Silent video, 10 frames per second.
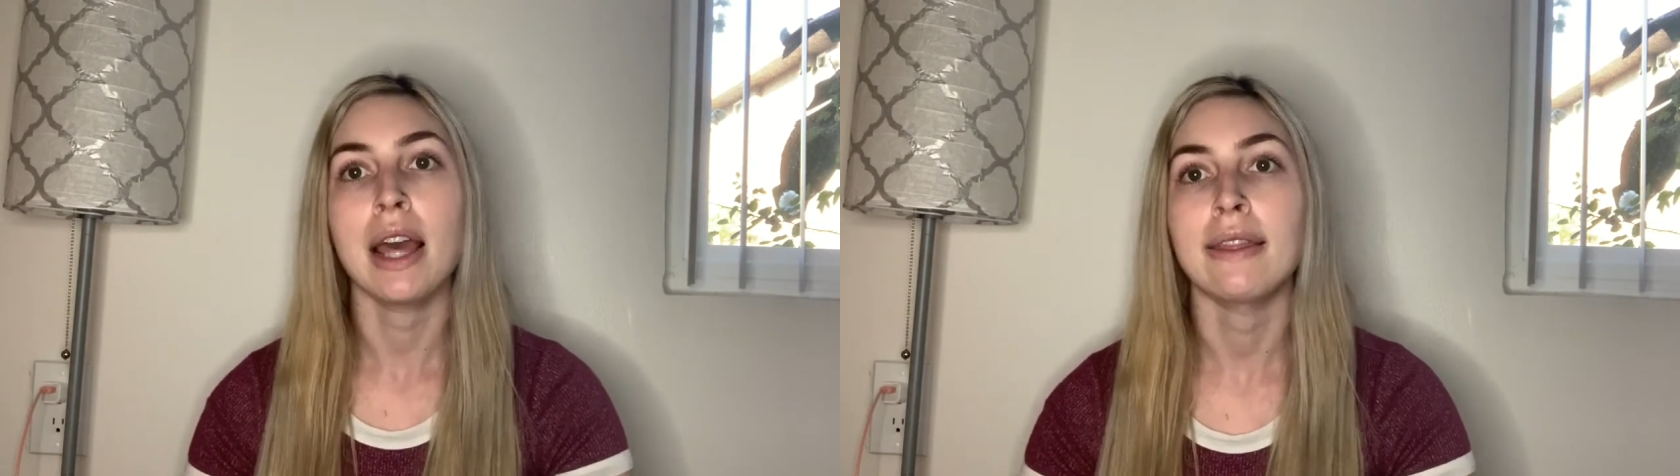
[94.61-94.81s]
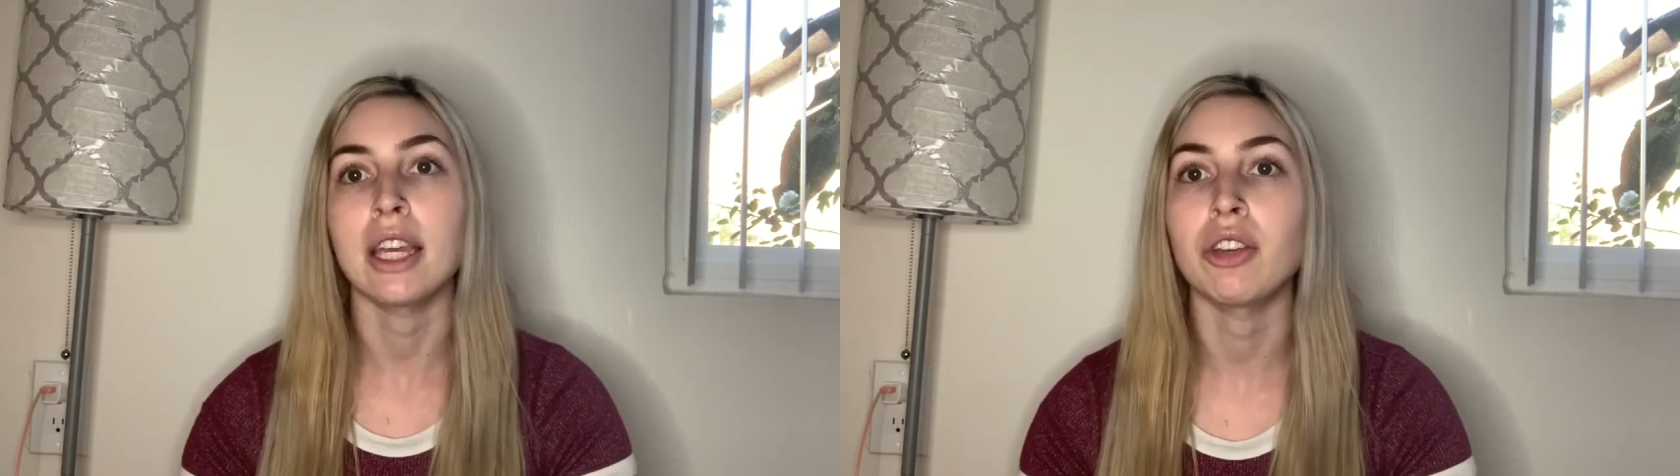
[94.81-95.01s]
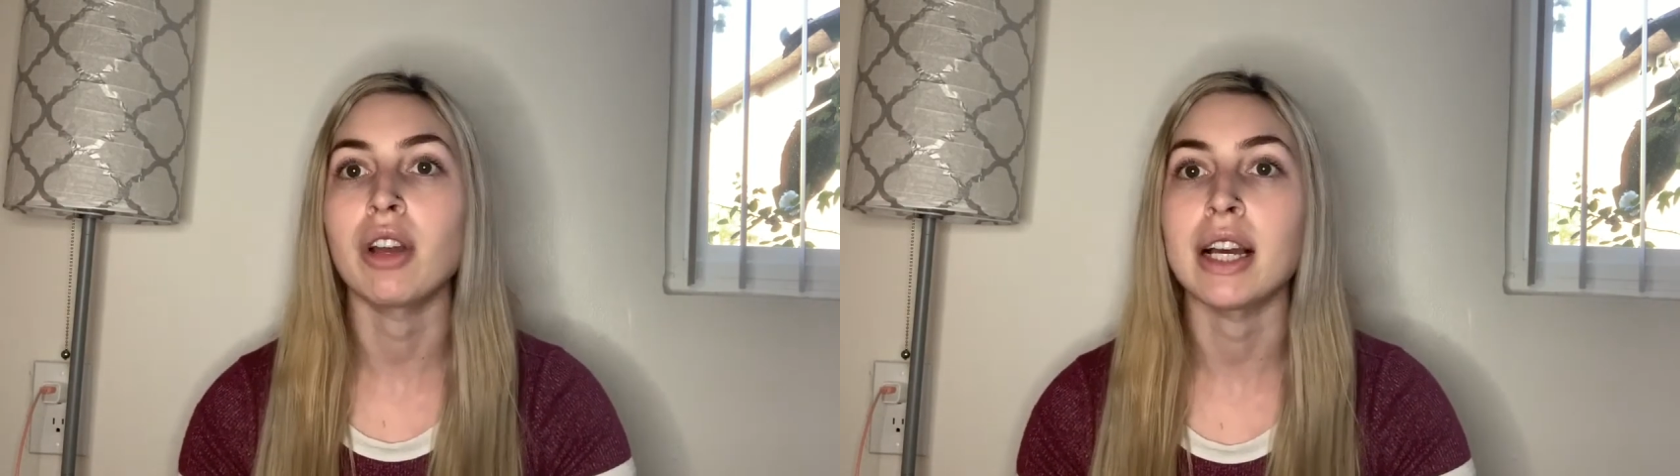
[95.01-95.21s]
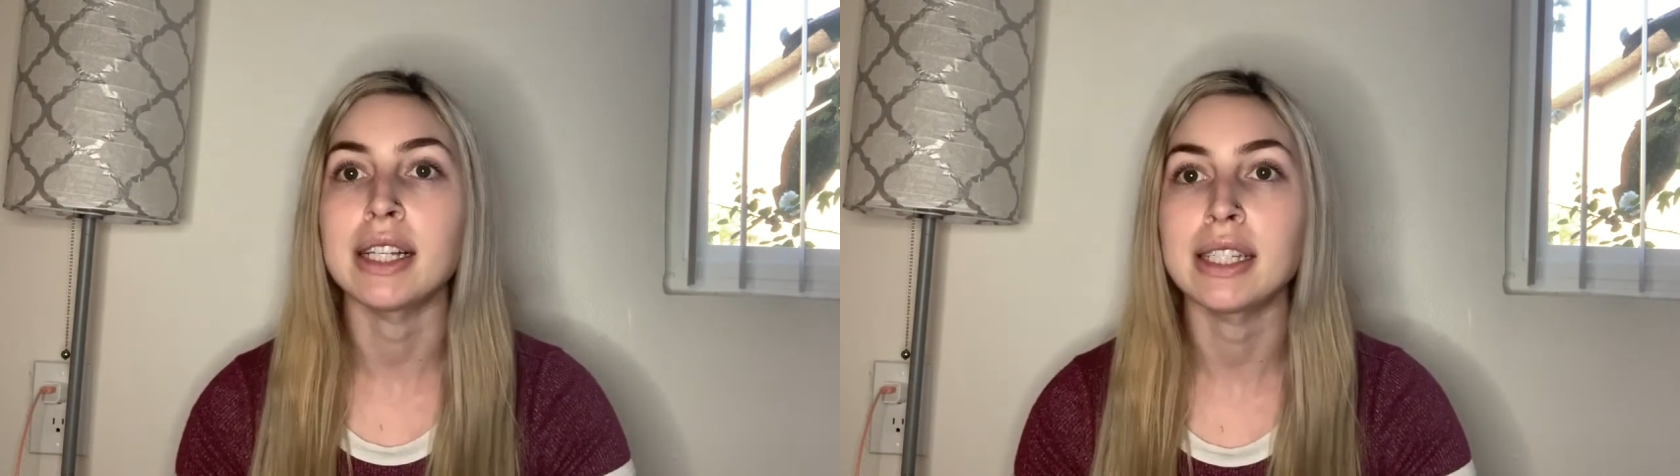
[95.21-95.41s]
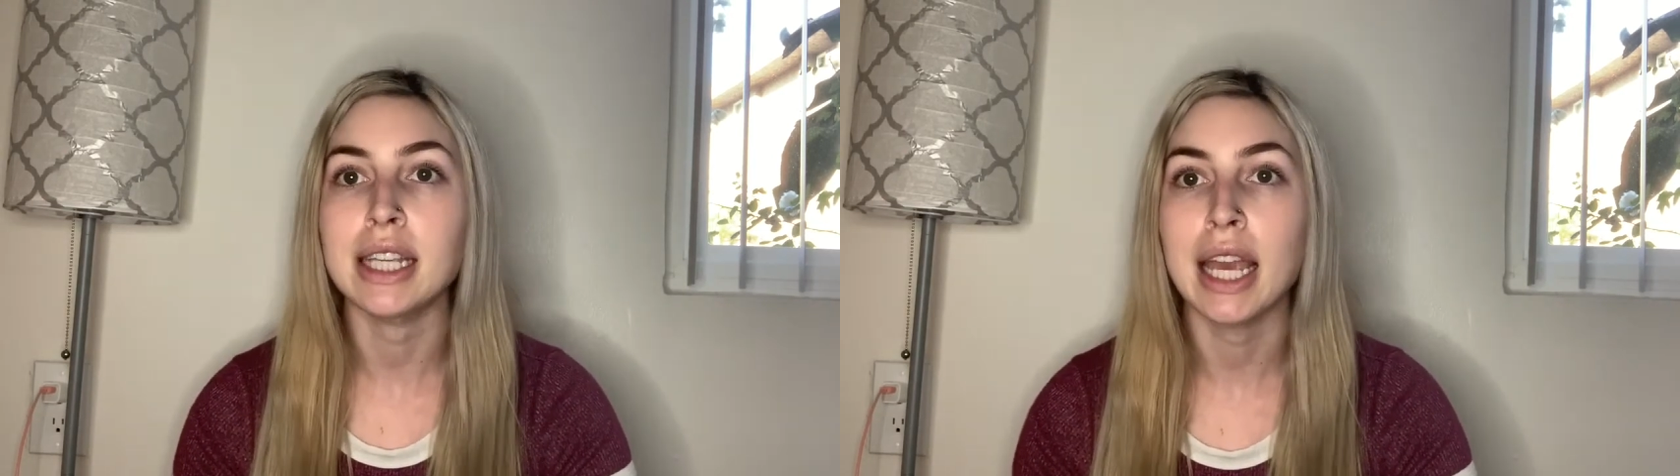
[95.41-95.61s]
that you
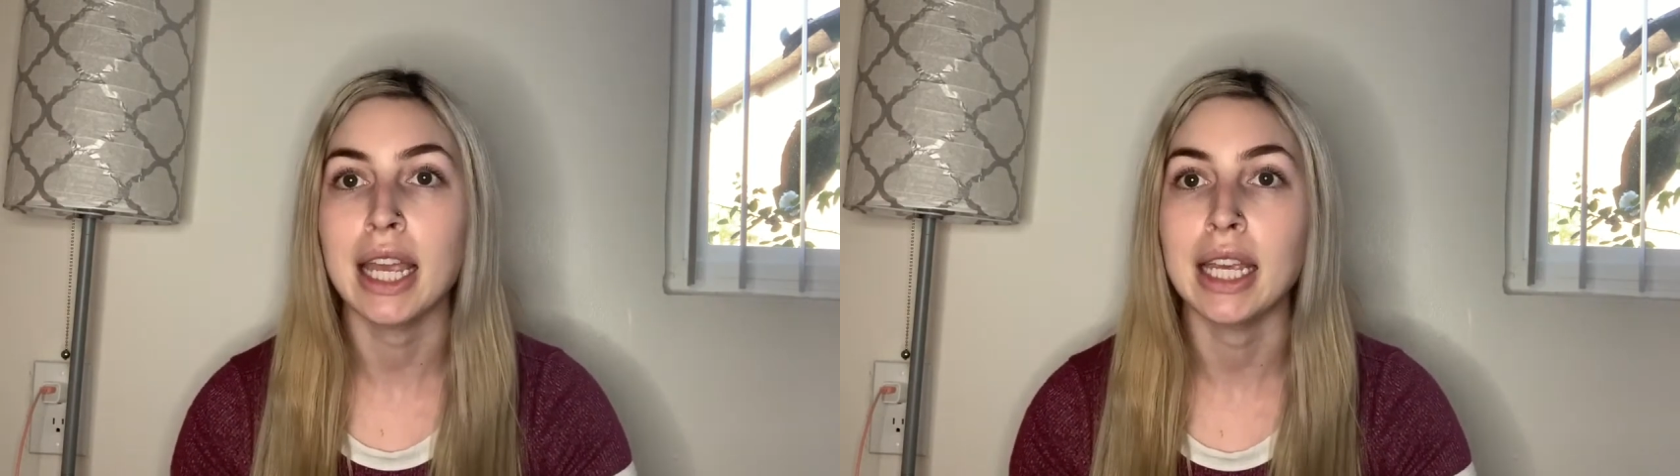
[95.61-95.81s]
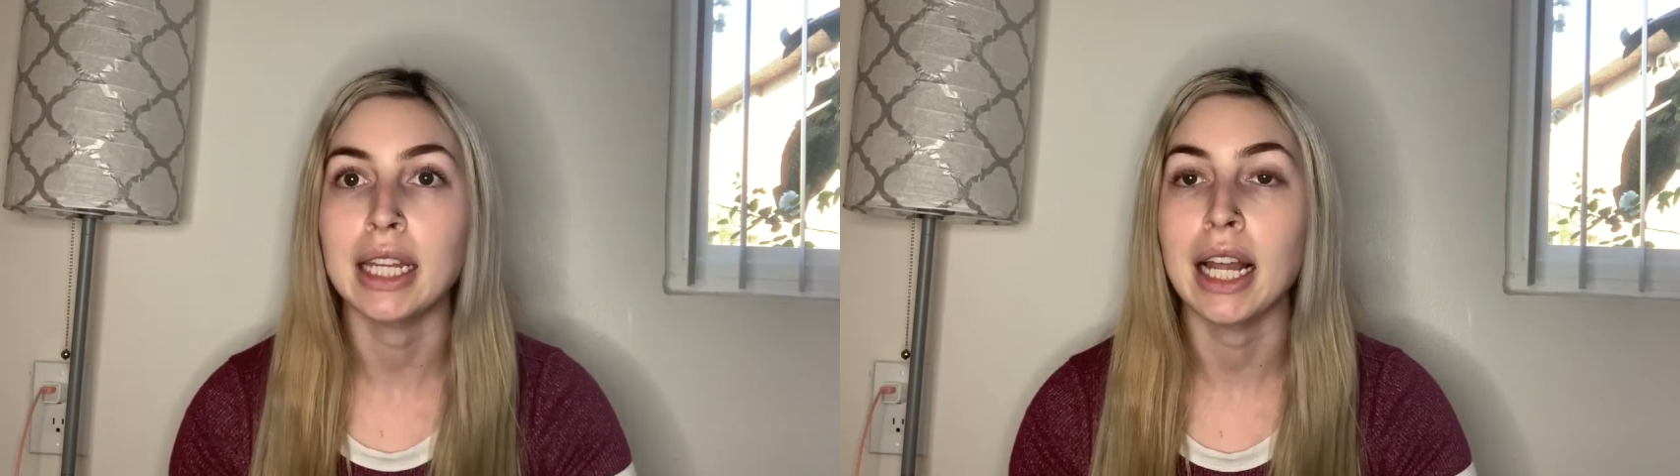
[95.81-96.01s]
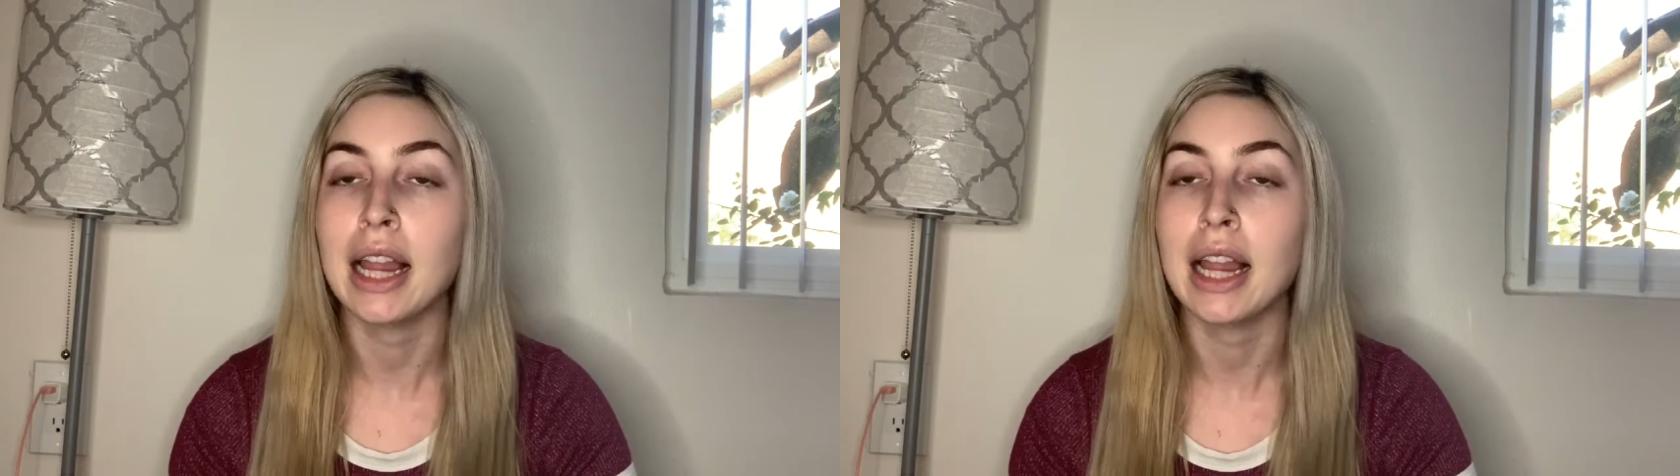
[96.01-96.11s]
guys can